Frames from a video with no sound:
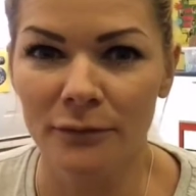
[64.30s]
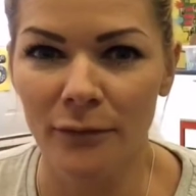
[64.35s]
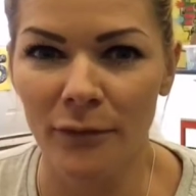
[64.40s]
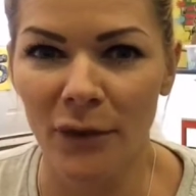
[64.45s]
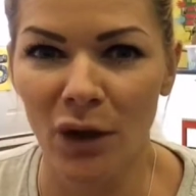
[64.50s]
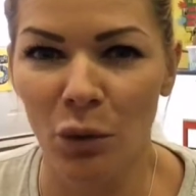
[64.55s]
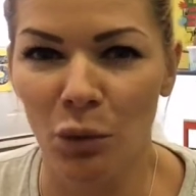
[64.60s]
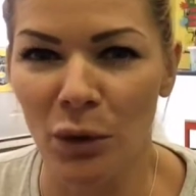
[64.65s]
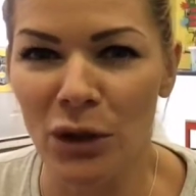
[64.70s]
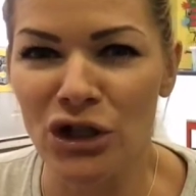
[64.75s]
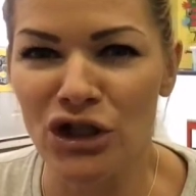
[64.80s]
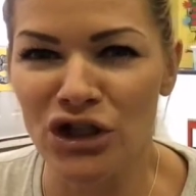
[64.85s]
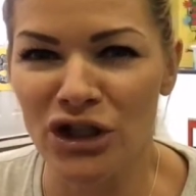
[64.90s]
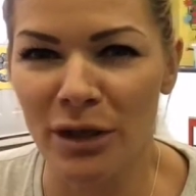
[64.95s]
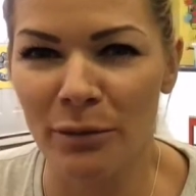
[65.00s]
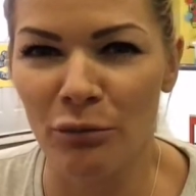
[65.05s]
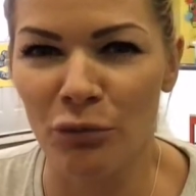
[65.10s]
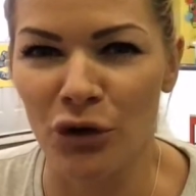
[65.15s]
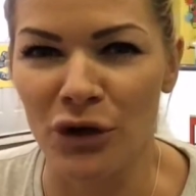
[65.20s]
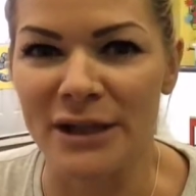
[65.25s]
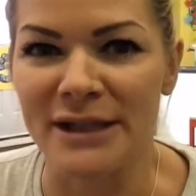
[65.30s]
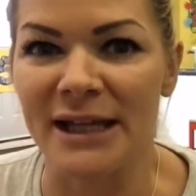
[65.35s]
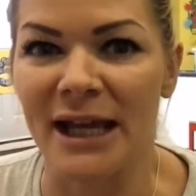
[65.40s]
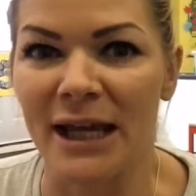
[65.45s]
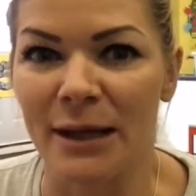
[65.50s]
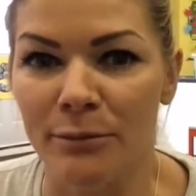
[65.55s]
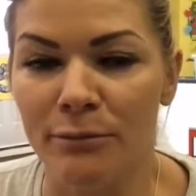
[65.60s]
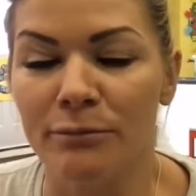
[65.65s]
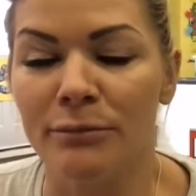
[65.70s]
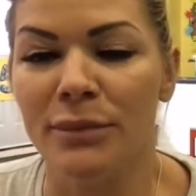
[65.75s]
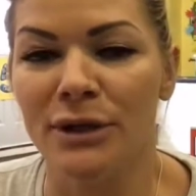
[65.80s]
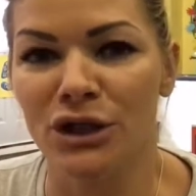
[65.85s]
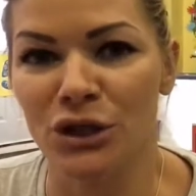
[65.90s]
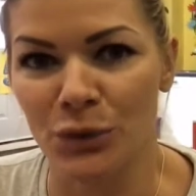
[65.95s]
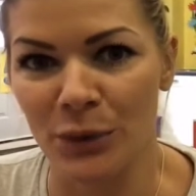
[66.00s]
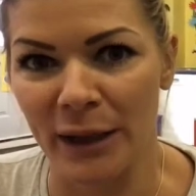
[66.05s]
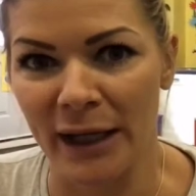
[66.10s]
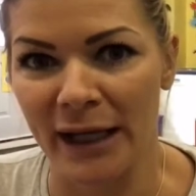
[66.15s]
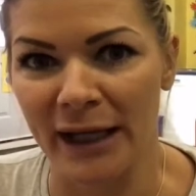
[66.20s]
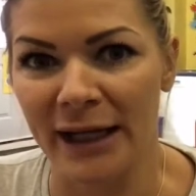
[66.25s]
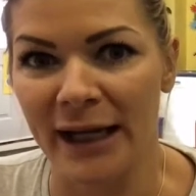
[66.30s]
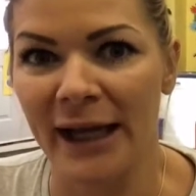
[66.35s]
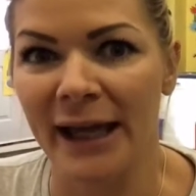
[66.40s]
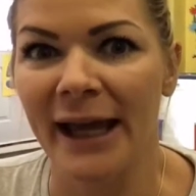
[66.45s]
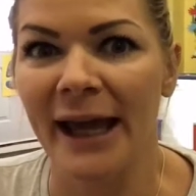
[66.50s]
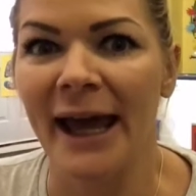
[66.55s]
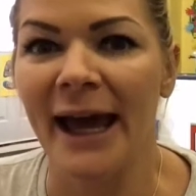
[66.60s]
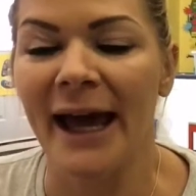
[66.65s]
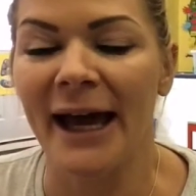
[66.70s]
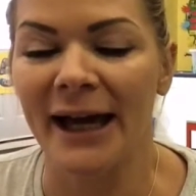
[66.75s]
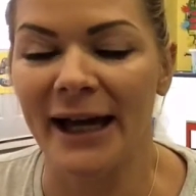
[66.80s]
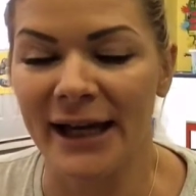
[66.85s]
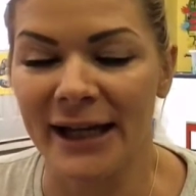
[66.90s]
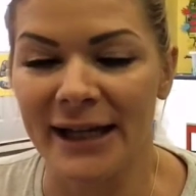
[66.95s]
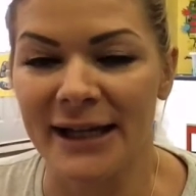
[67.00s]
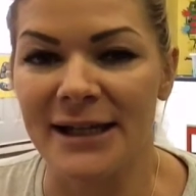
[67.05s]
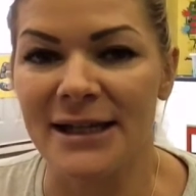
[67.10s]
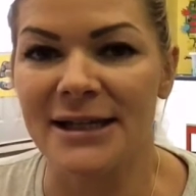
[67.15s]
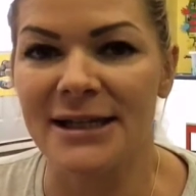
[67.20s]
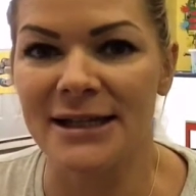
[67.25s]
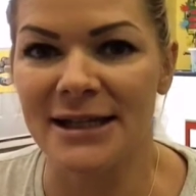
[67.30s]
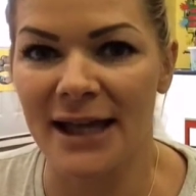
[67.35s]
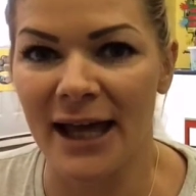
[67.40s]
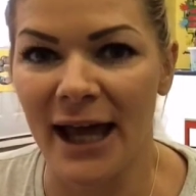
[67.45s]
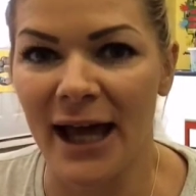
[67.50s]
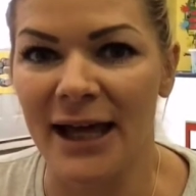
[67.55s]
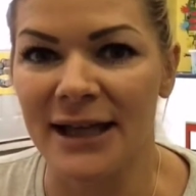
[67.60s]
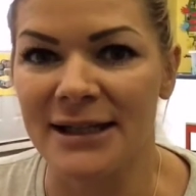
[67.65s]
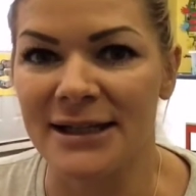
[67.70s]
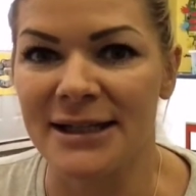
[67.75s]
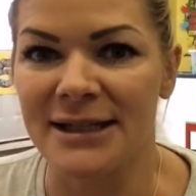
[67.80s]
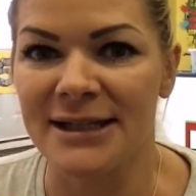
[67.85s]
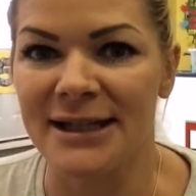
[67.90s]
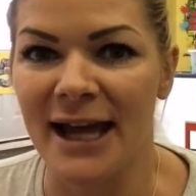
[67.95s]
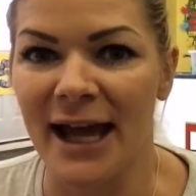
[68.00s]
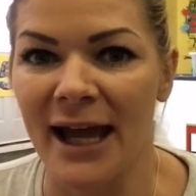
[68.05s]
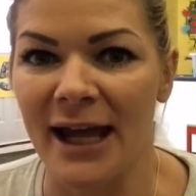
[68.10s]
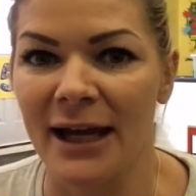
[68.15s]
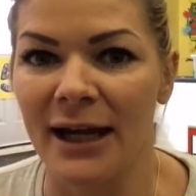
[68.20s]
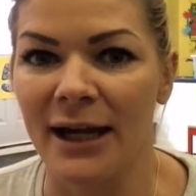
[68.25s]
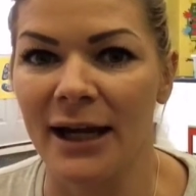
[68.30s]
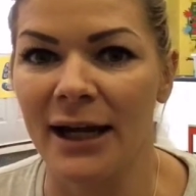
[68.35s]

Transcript: Which number is in between 8 and 10?